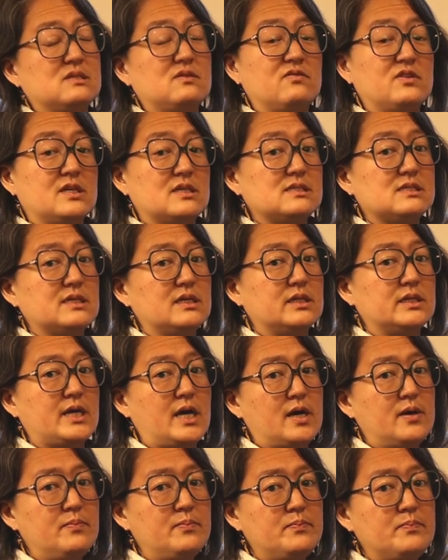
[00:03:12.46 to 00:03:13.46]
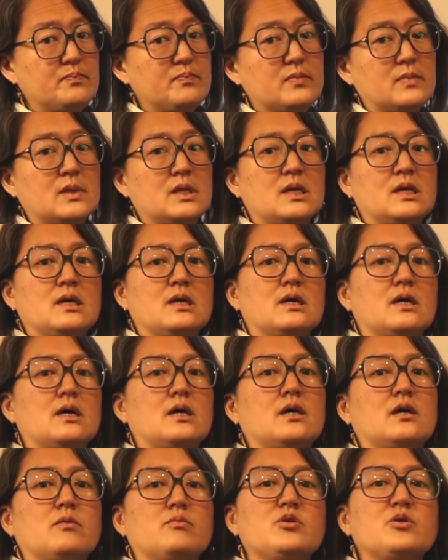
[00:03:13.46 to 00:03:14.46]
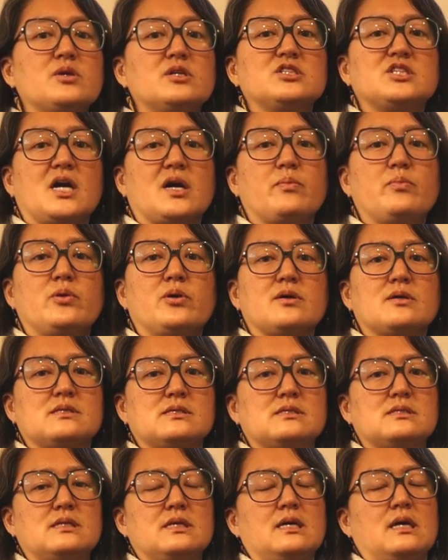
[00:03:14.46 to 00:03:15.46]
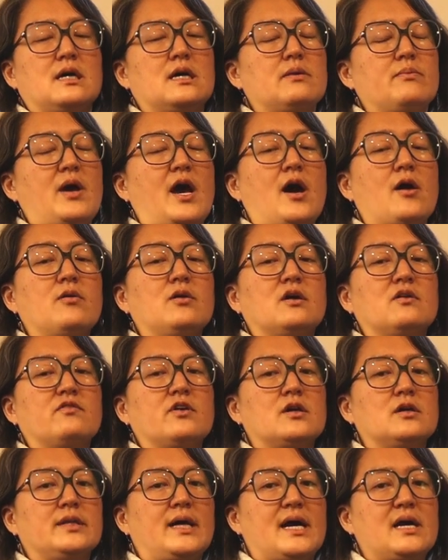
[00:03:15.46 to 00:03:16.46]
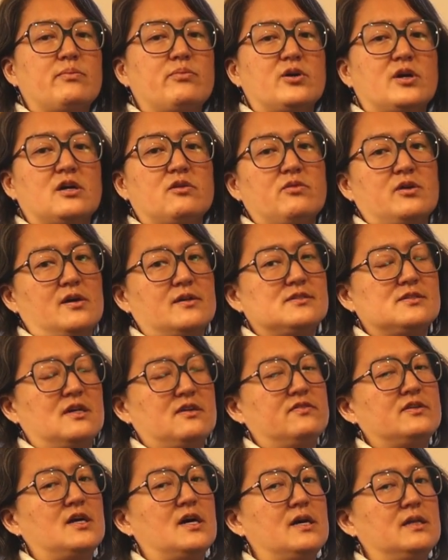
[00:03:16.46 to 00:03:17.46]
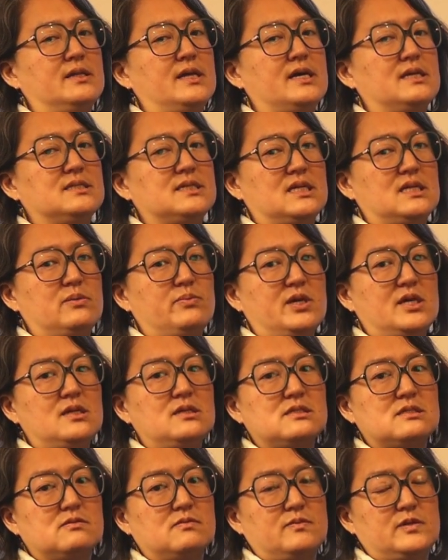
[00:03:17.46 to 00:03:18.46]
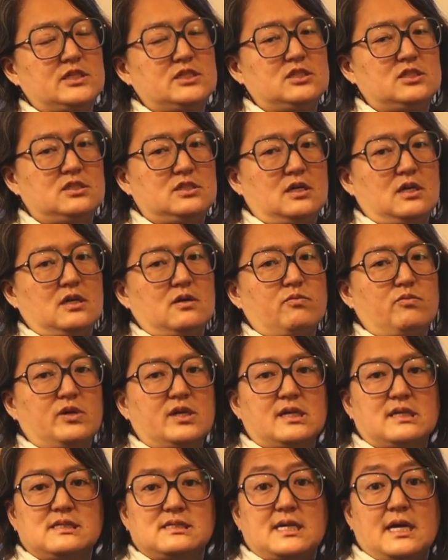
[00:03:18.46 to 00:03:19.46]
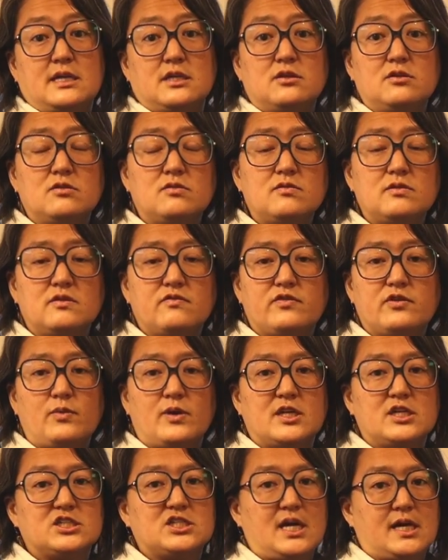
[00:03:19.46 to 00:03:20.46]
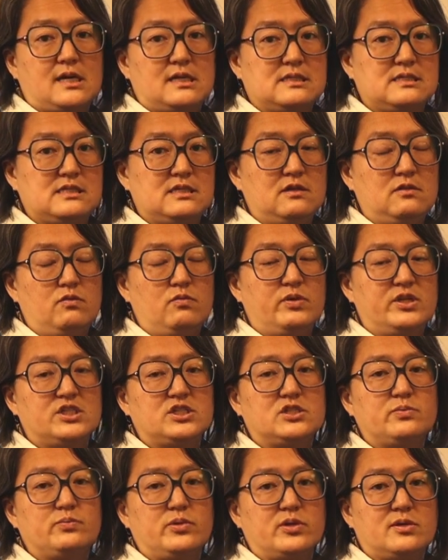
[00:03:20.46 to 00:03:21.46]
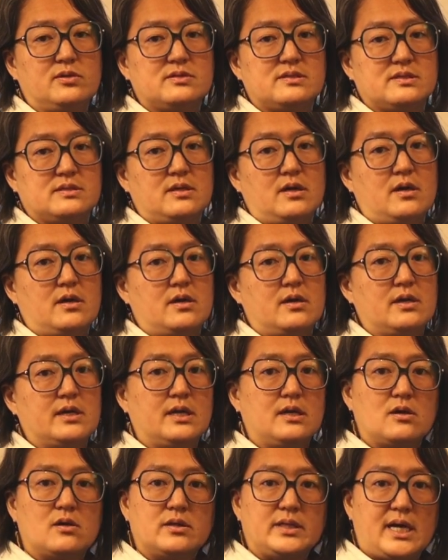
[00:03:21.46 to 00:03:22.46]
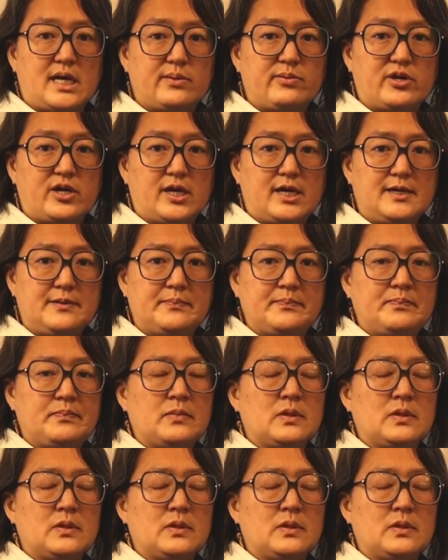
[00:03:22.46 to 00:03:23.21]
it's a VSC alum. You can check books out of our library. We also have an online database, which we can send you if you want to check and see which books are in our library.